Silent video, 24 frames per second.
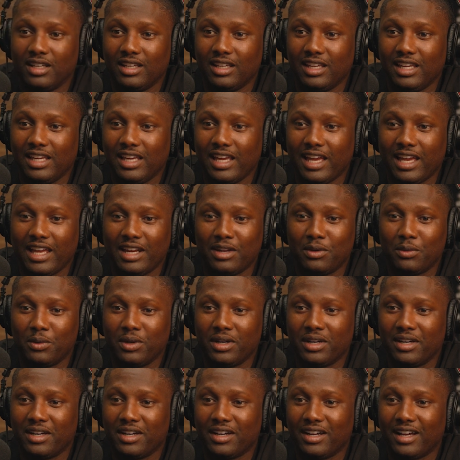He had it
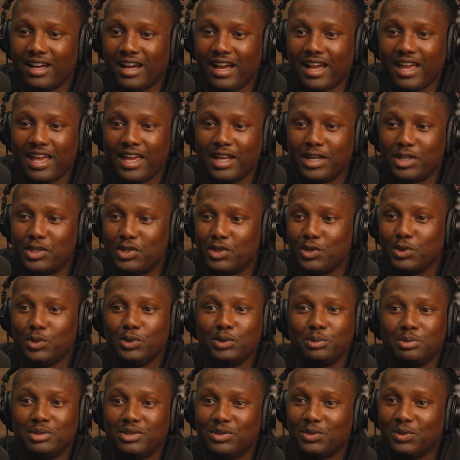where I had to choose
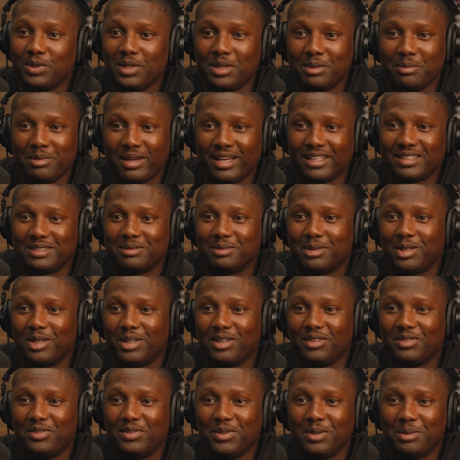between basketball
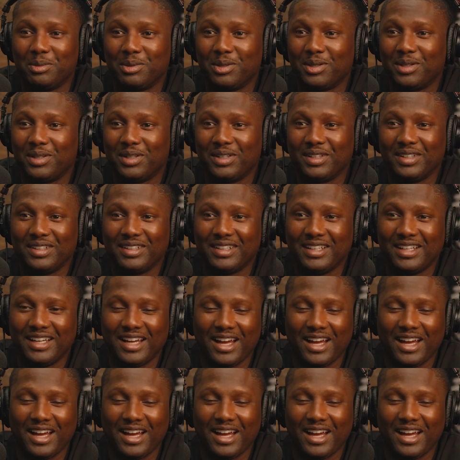and football.